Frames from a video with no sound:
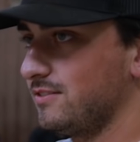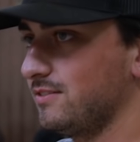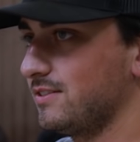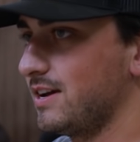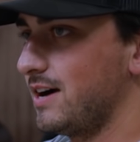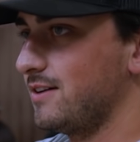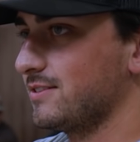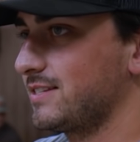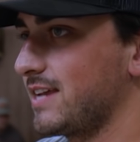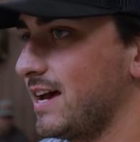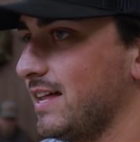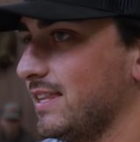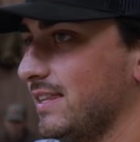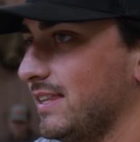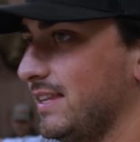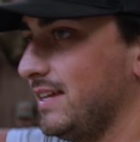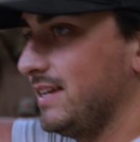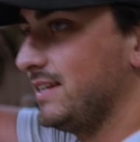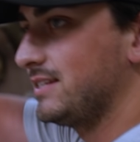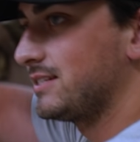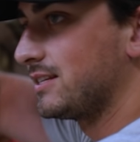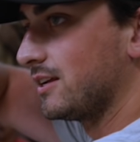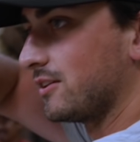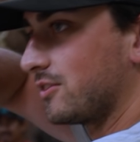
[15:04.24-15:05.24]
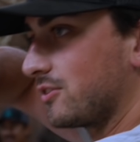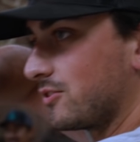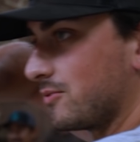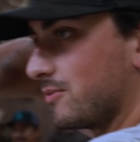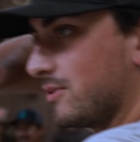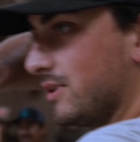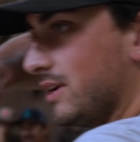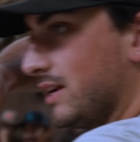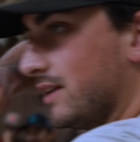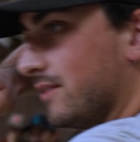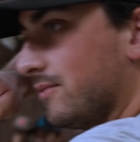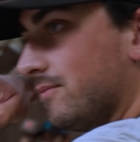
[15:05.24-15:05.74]
Dude, that was at least a three.
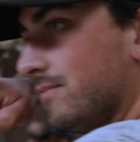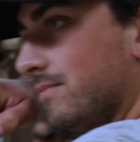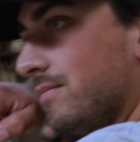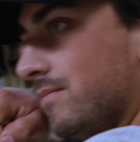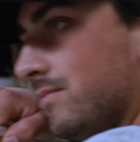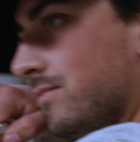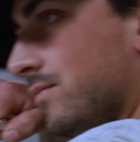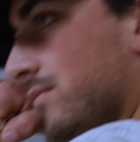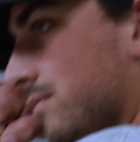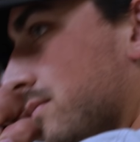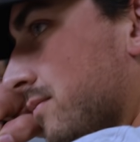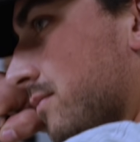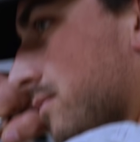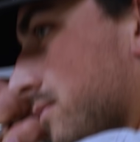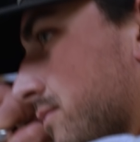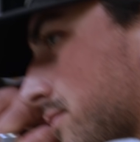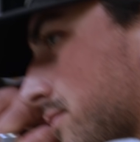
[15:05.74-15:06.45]
Oh.